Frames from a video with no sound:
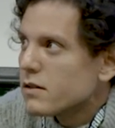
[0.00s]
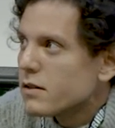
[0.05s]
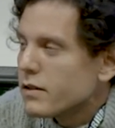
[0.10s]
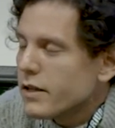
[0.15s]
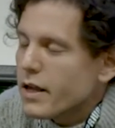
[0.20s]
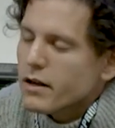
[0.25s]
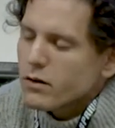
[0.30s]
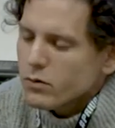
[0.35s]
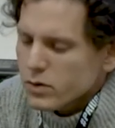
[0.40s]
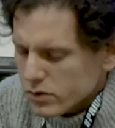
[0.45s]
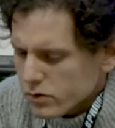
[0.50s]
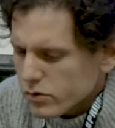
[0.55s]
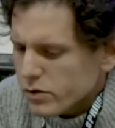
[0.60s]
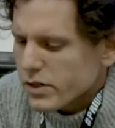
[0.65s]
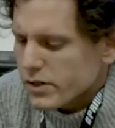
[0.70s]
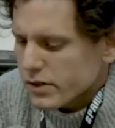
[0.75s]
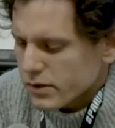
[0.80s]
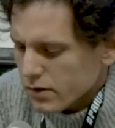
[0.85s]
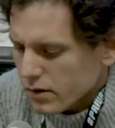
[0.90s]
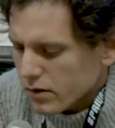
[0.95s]
It was 2
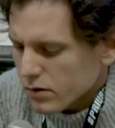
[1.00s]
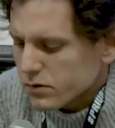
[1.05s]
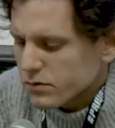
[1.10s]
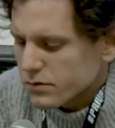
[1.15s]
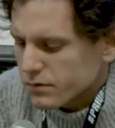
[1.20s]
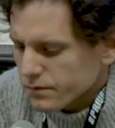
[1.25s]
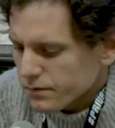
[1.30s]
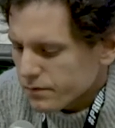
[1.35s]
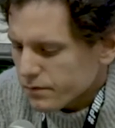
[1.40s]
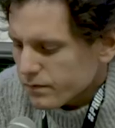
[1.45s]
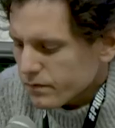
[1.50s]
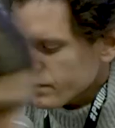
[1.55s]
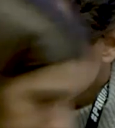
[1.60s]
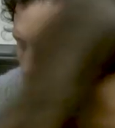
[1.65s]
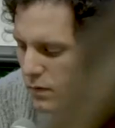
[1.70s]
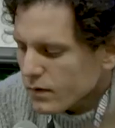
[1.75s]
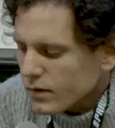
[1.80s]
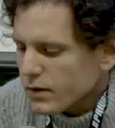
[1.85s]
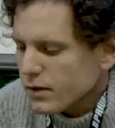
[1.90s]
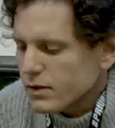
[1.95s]
years ago.
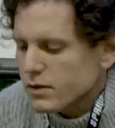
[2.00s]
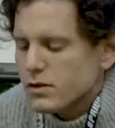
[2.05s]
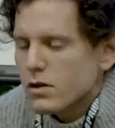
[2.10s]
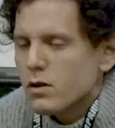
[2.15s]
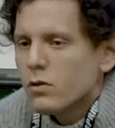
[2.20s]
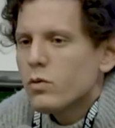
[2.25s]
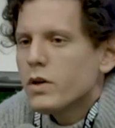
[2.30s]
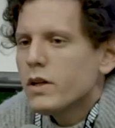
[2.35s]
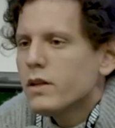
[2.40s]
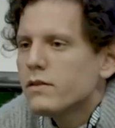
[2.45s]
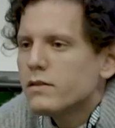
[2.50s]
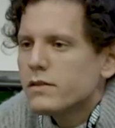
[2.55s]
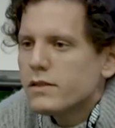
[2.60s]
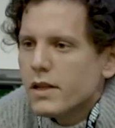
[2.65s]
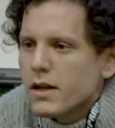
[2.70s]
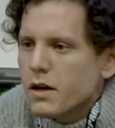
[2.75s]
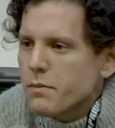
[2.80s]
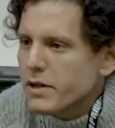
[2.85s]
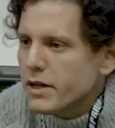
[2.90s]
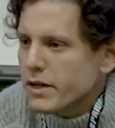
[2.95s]
So we
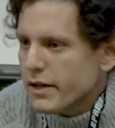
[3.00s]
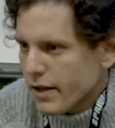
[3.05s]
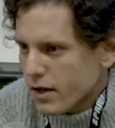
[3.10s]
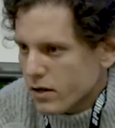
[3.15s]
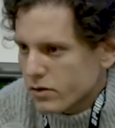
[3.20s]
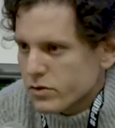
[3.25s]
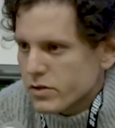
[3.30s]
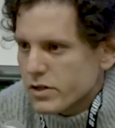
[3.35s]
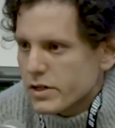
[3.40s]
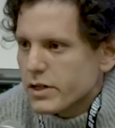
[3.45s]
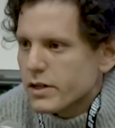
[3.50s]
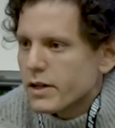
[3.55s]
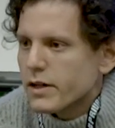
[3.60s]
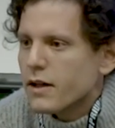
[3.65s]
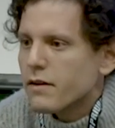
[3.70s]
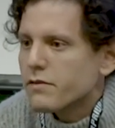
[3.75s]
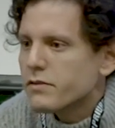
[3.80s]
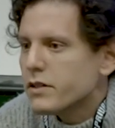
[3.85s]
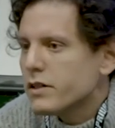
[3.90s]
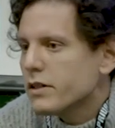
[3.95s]
set up an encounter, and
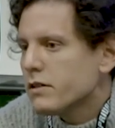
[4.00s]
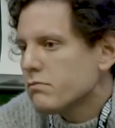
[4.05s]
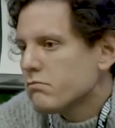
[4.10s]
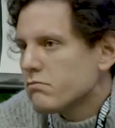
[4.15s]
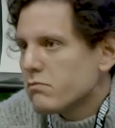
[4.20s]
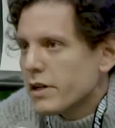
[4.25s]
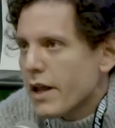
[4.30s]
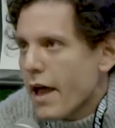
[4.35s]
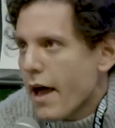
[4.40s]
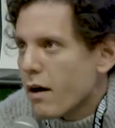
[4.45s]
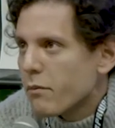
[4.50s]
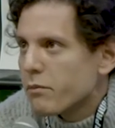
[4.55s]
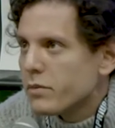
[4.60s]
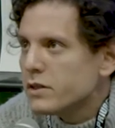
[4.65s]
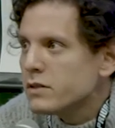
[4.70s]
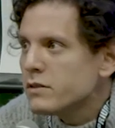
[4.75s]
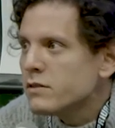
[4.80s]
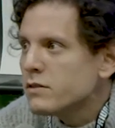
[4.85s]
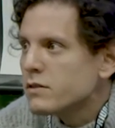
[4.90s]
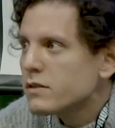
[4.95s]
after it
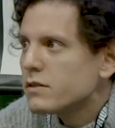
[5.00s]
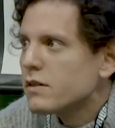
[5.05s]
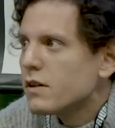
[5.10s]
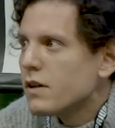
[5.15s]
happened,